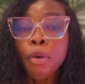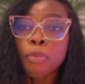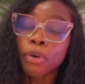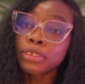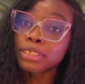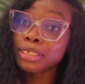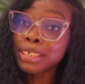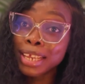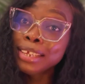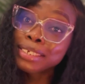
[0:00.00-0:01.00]
But
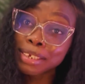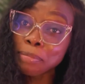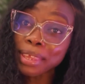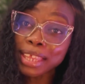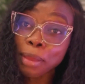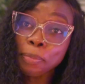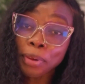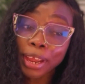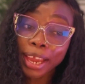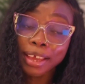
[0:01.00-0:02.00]
she made that
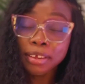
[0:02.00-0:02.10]
prayer,